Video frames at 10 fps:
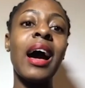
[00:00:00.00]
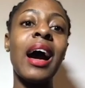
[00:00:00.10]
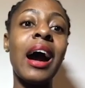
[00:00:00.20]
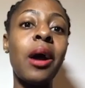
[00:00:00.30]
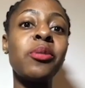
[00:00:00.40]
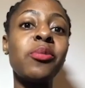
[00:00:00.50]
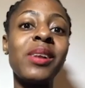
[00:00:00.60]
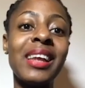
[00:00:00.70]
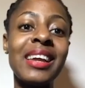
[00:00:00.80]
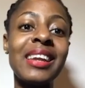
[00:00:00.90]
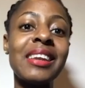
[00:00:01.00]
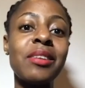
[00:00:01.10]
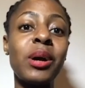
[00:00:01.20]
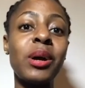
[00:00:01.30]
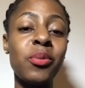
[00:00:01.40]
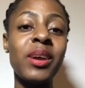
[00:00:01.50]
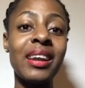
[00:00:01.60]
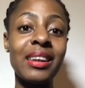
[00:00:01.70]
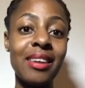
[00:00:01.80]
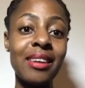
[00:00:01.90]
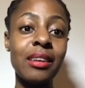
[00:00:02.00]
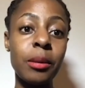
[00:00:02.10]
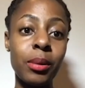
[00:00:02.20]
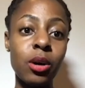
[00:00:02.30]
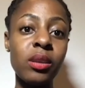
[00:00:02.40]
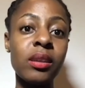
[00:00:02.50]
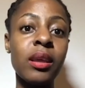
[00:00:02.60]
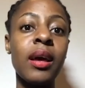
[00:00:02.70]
How it will end is what we are uncertain about.